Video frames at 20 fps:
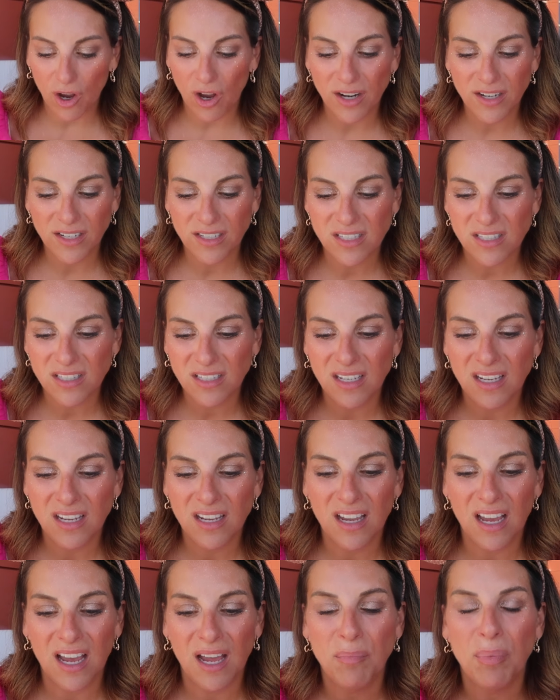
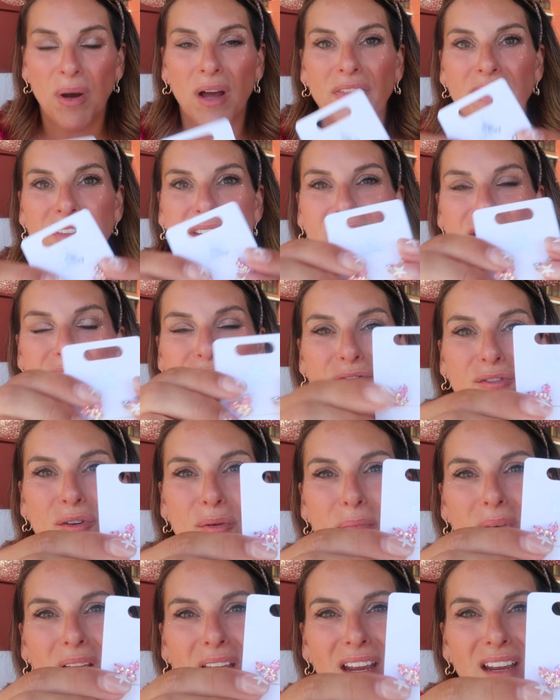honestly, I bought these for
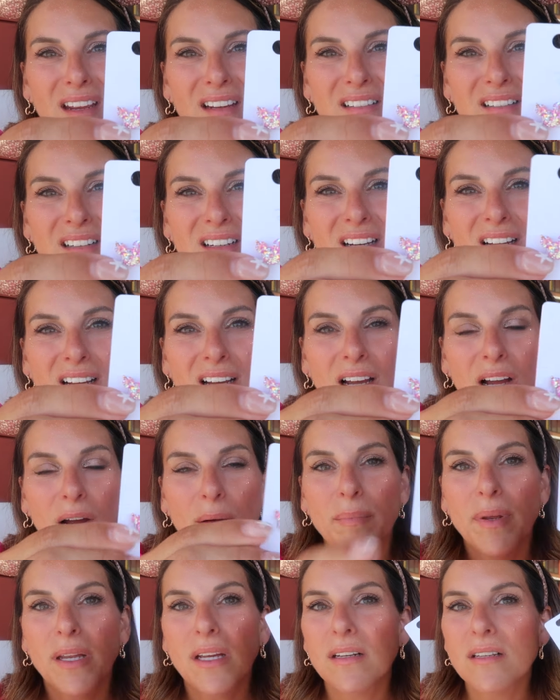me
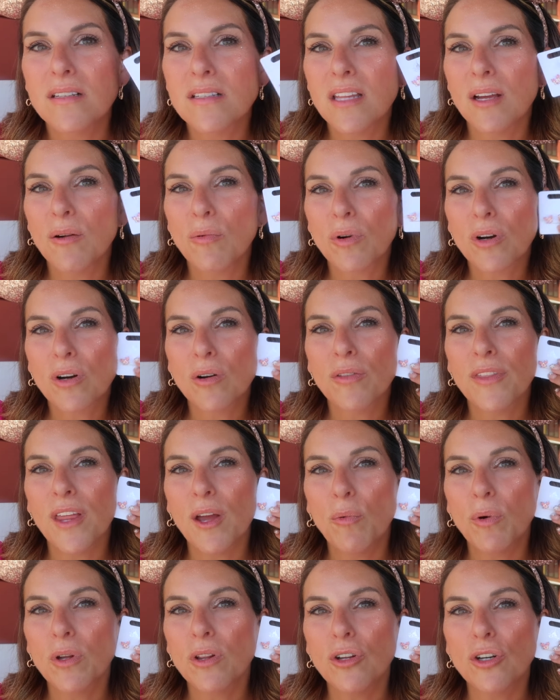because they were
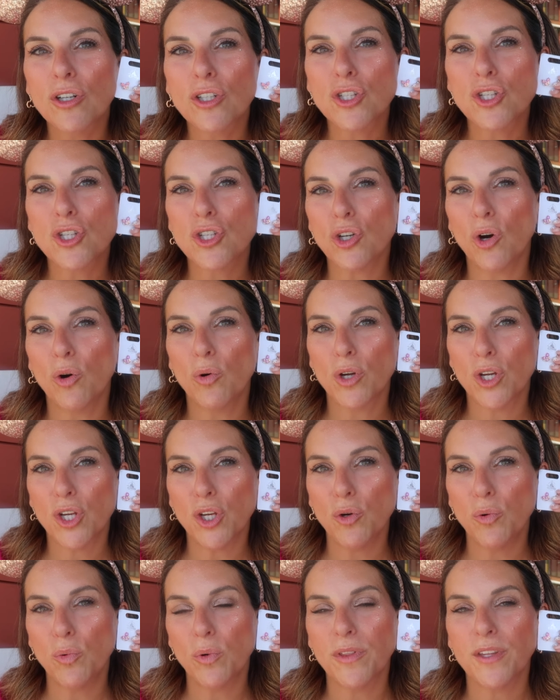they would look so
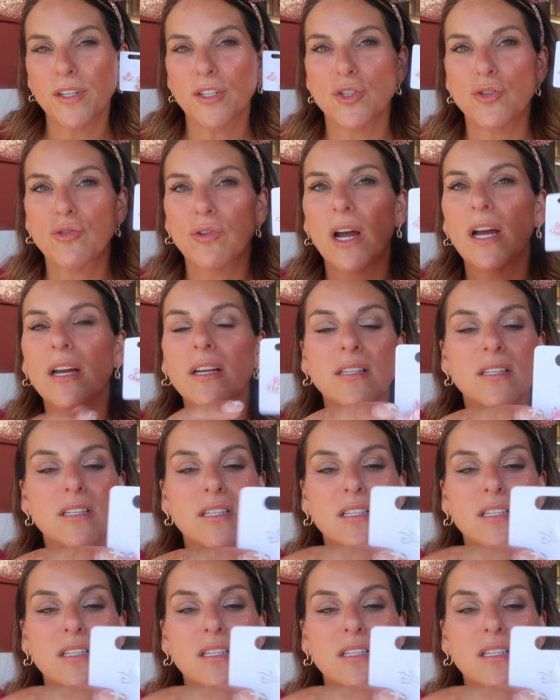cute with this dress